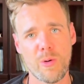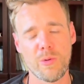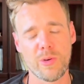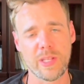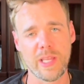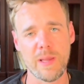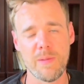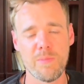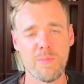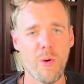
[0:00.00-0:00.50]
We'll
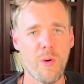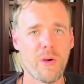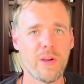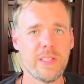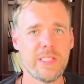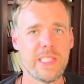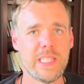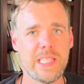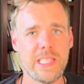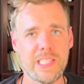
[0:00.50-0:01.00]
get more
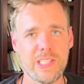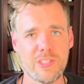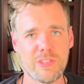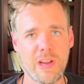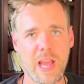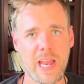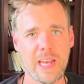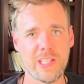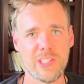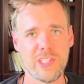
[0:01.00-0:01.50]
into these
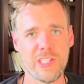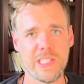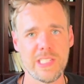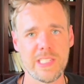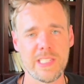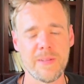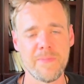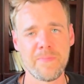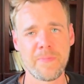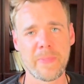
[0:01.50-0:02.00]
strategies.